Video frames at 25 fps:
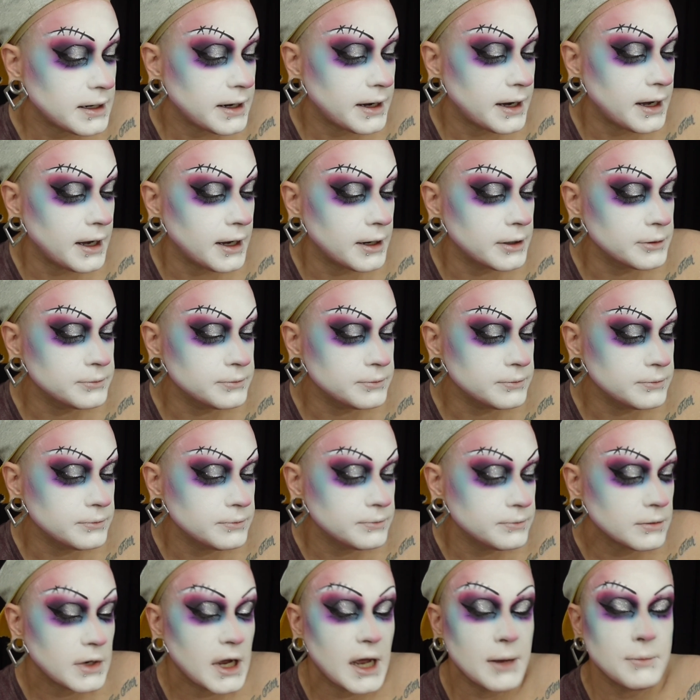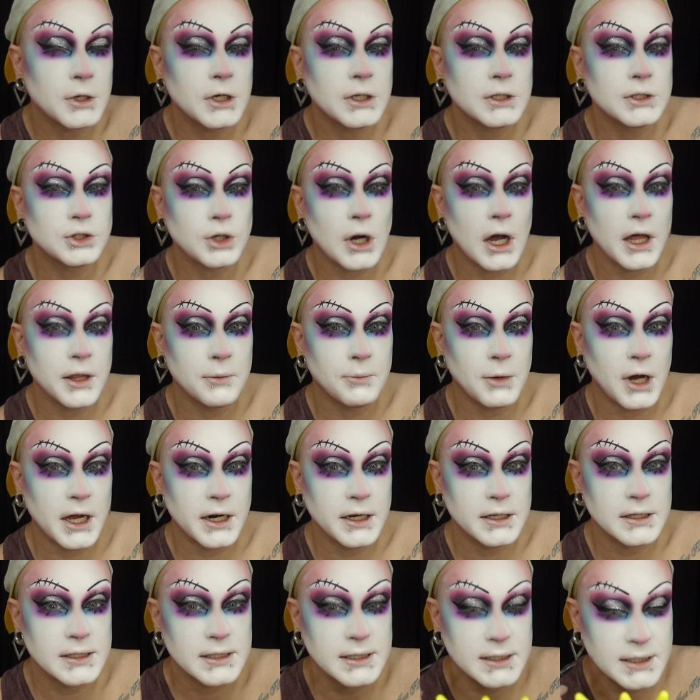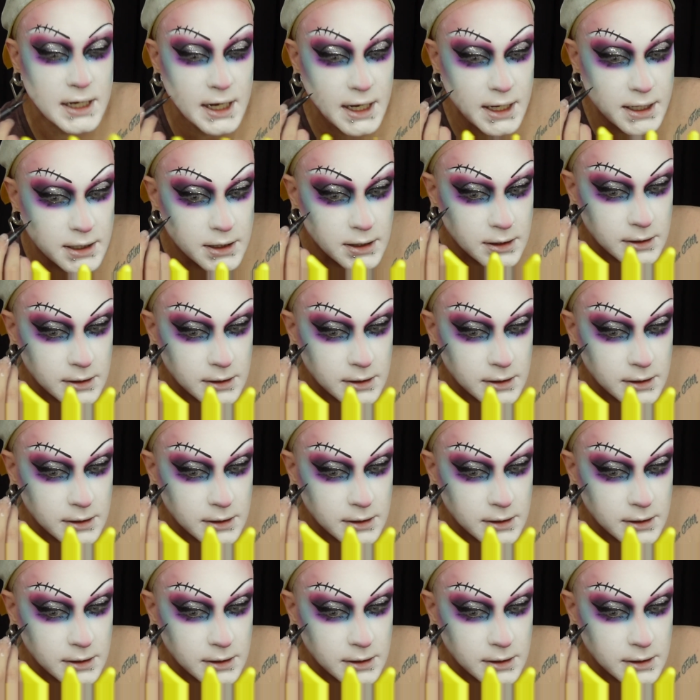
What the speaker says: I'm gonna draw them on instead.